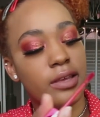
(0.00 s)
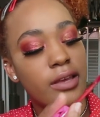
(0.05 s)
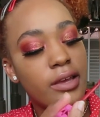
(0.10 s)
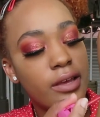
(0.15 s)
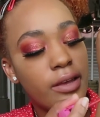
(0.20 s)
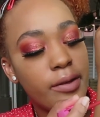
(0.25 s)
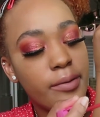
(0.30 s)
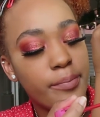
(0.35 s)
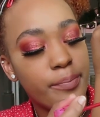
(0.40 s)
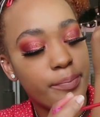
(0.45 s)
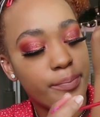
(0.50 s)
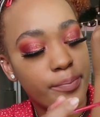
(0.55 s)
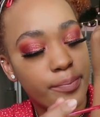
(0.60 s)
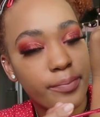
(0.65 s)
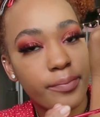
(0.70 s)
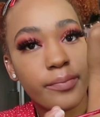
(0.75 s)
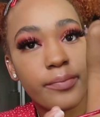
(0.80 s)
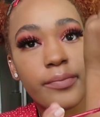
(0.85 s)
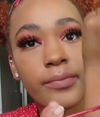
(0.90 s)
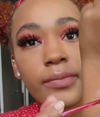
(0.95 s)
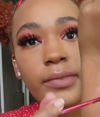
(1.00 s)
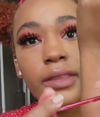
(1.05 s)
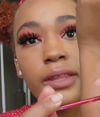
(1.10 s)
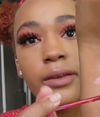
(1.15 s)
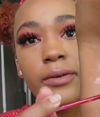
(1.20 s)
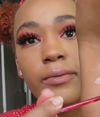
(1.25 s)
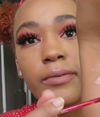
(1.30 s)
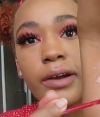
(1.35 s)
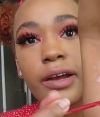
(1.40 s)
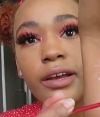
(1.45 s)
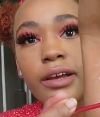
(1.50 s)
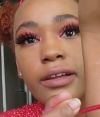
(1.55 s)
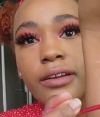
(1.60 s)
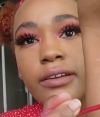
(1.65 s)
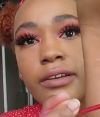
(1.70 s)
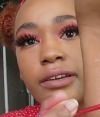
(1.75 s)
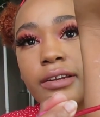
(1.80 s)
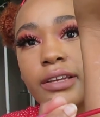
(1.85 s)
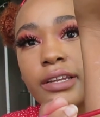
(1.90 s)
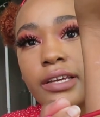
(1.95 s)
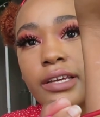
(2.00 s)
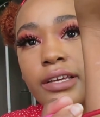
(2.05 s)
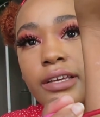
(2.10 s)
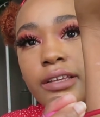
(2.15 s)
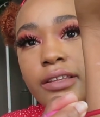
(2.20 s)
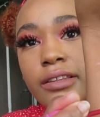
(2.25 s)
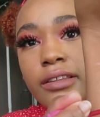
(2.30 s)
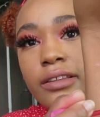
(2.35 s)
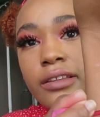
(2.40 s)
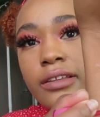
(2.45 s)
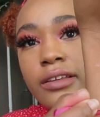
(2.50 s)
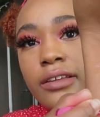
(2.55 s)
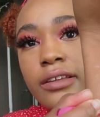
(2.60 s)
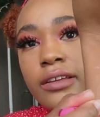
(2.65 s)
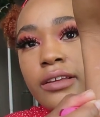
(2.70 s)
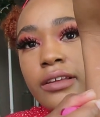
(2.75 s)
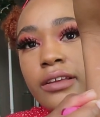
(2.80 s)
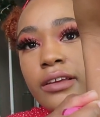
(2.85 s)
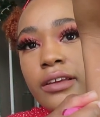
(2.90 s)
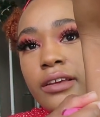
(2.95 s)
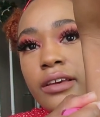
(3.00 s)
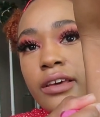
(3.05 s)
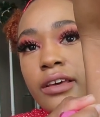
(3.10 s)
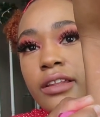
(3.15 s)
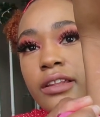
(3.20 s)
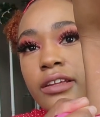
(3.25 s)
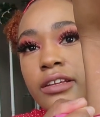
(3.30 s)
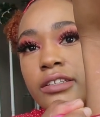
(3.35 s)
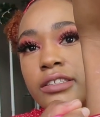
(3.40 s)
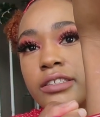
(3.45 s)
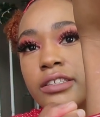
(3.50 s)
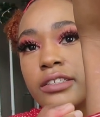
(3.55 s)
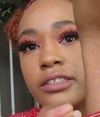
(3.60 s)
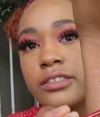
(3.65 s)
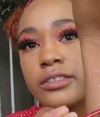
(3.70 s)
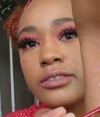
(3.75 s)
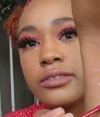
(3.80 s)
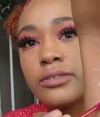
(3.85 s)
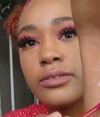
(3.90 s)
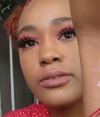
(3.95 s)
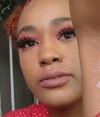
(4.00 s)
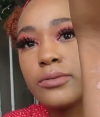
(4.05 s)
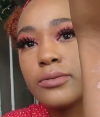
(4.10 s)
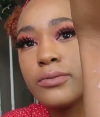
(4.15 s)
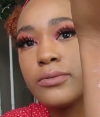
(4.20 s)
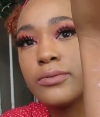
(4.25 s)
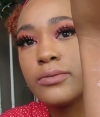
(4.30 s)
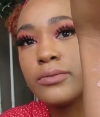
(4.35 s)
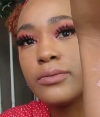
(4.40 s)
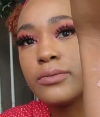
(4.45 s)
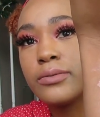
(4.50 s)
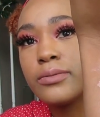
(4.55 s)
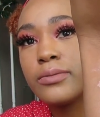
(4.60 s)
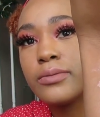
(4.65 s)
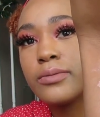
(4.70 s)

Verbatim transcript: Okay, right underneath, and then just, ooh,